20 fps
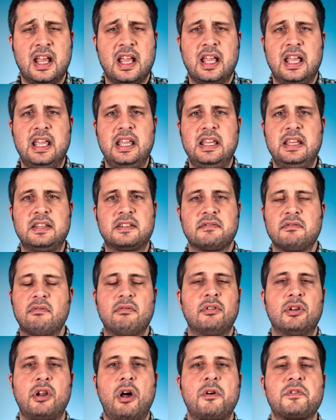He's
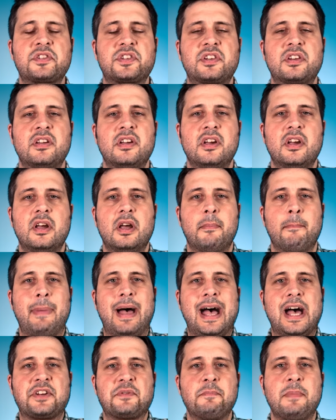lost
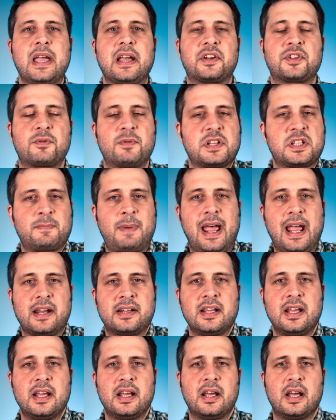Mad Mix respect,
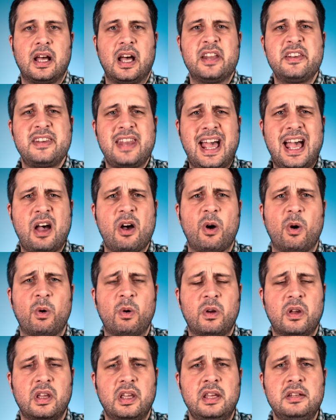and now
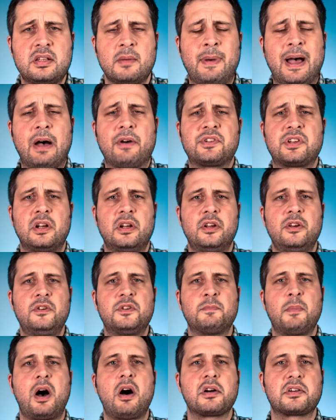he's about to
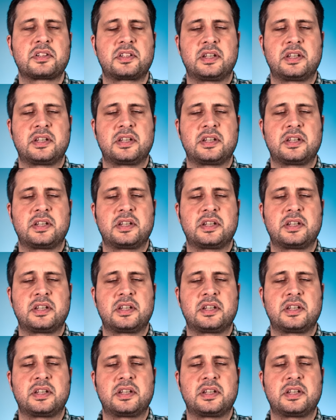lose Mark